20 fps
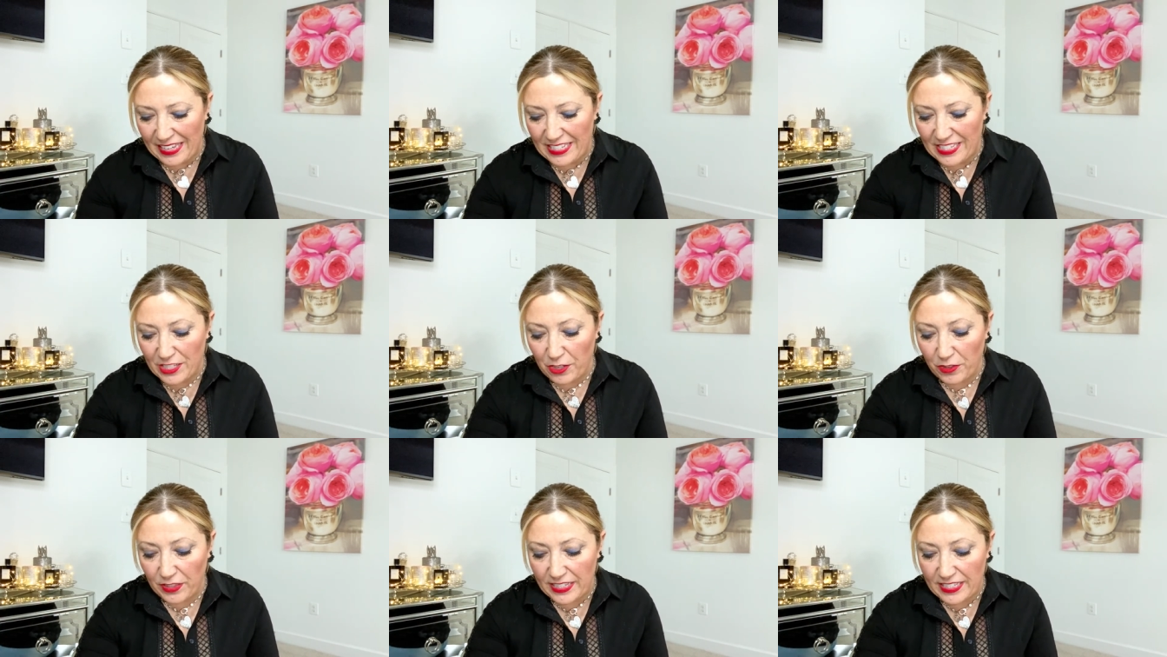
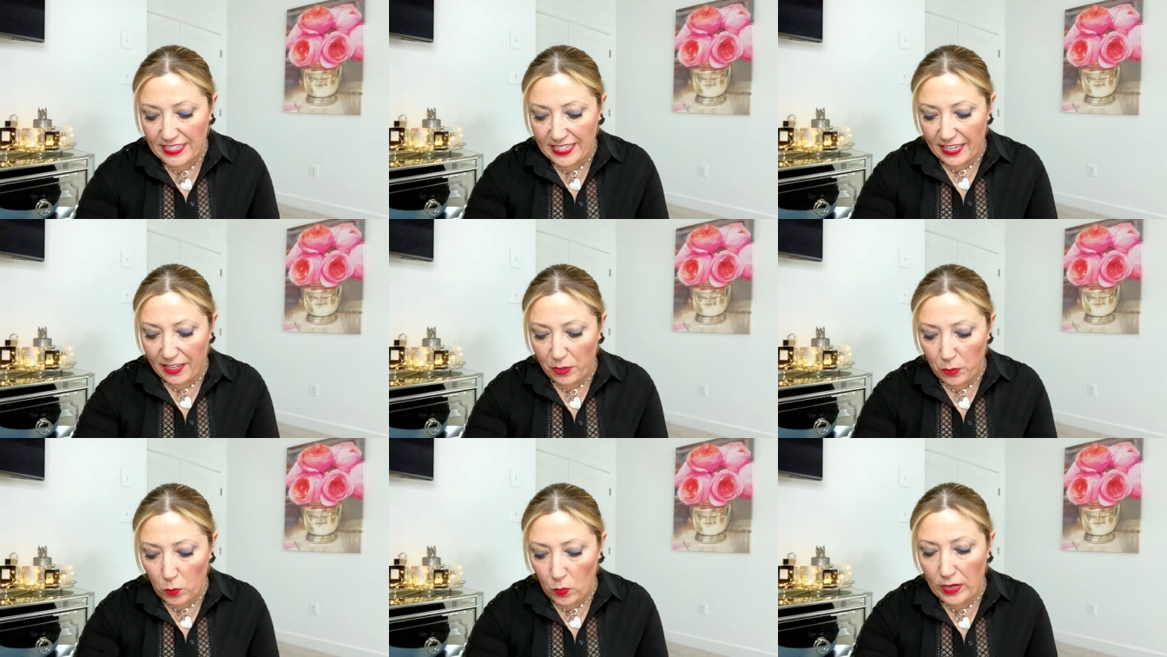So the
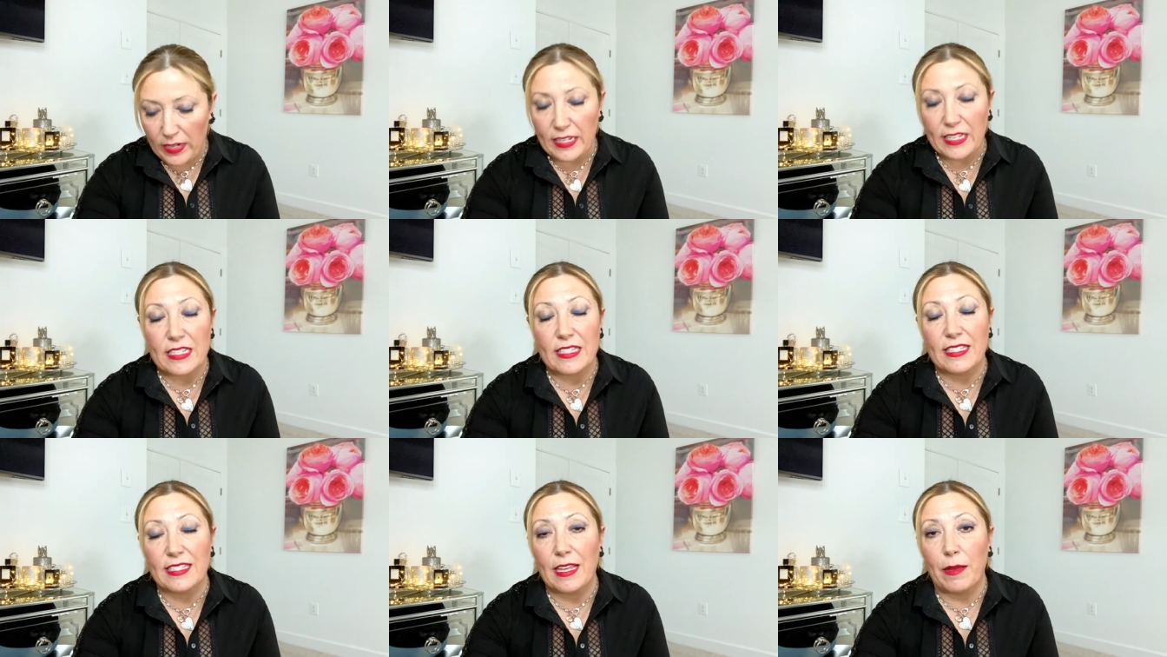second one,
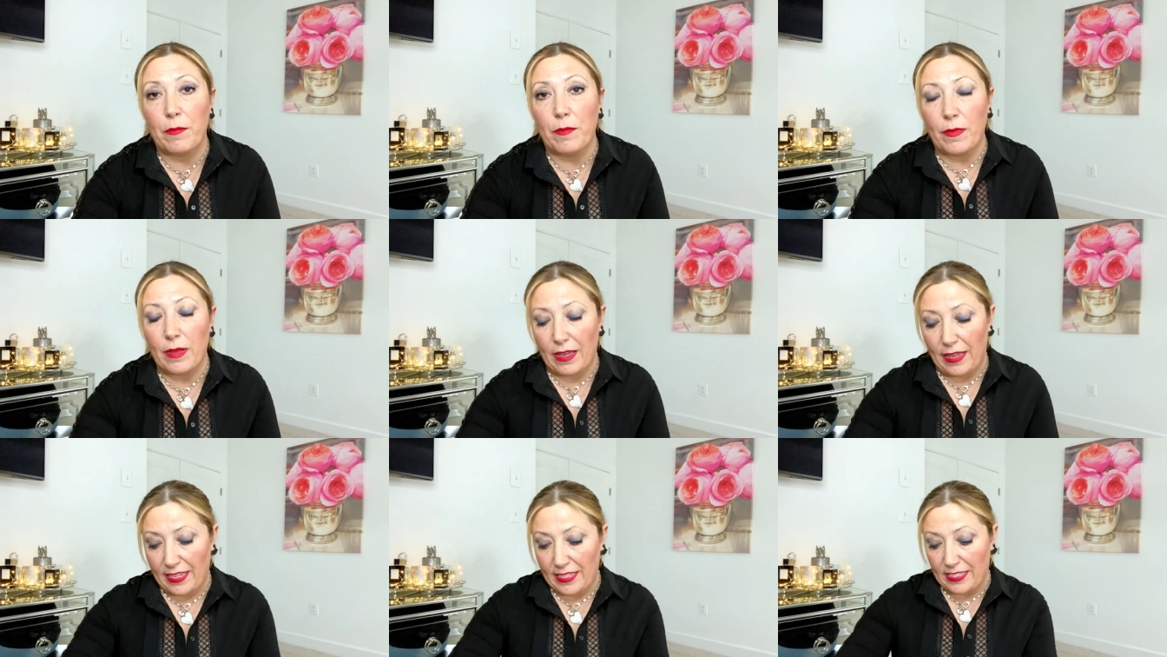it's
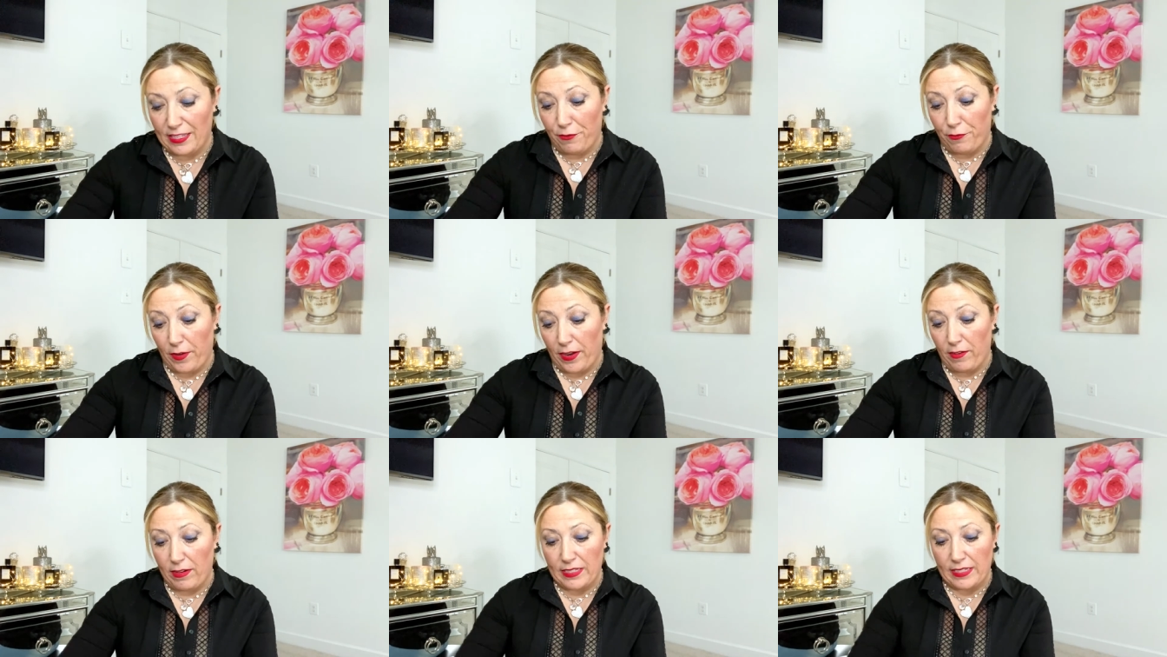some, it's a
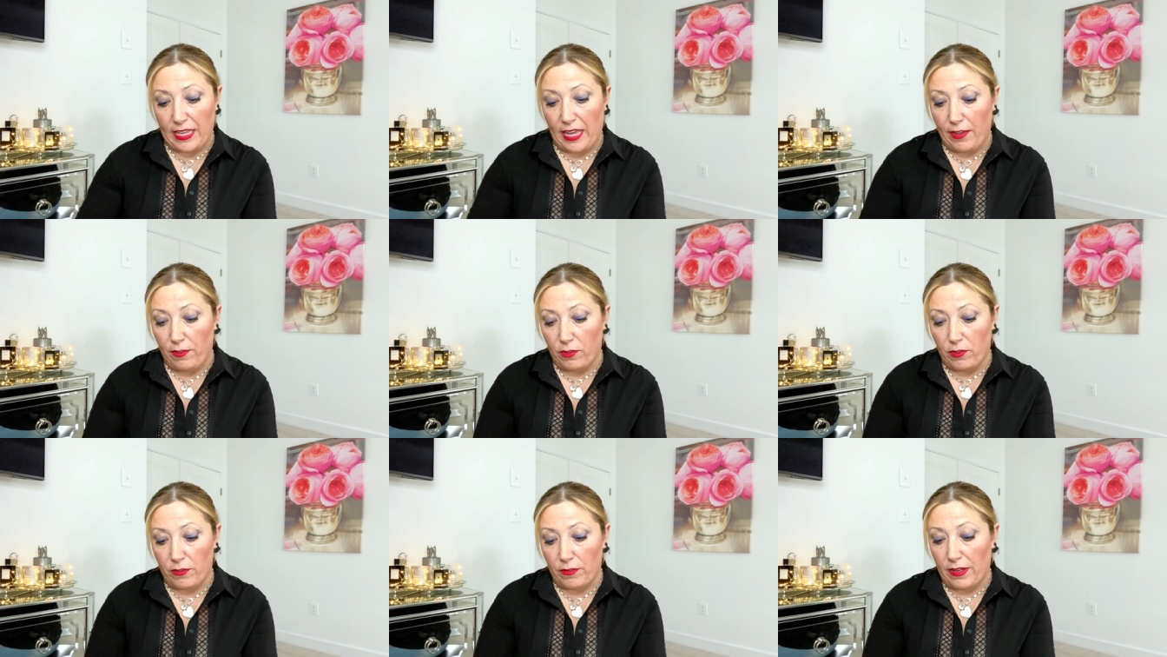fragrance I,
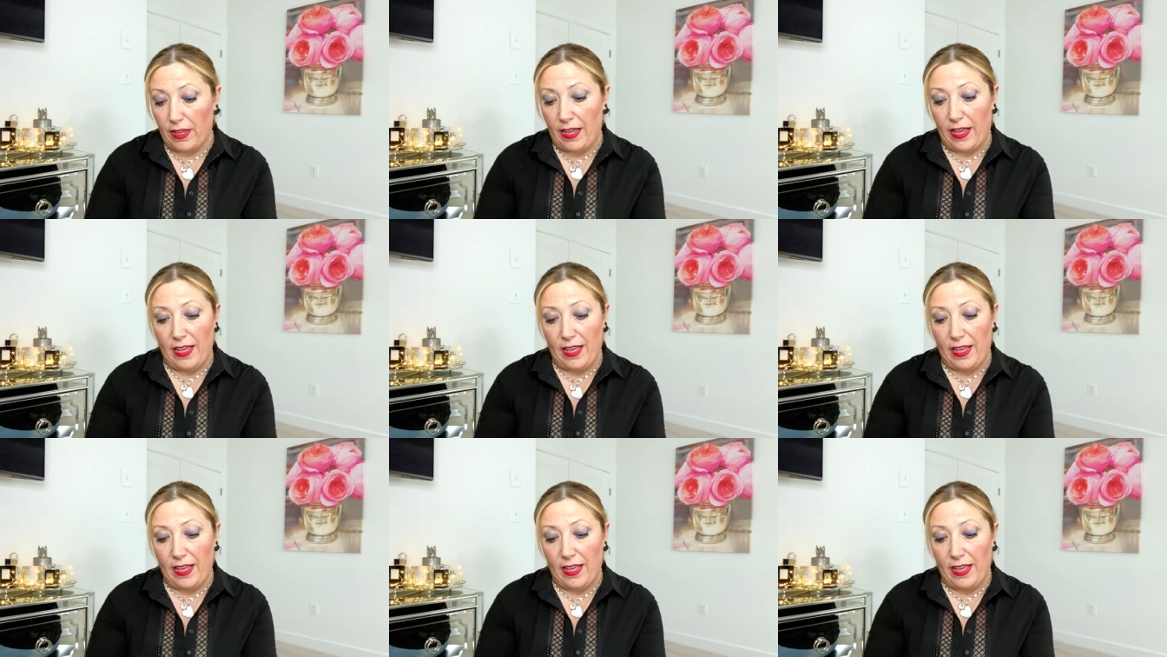will,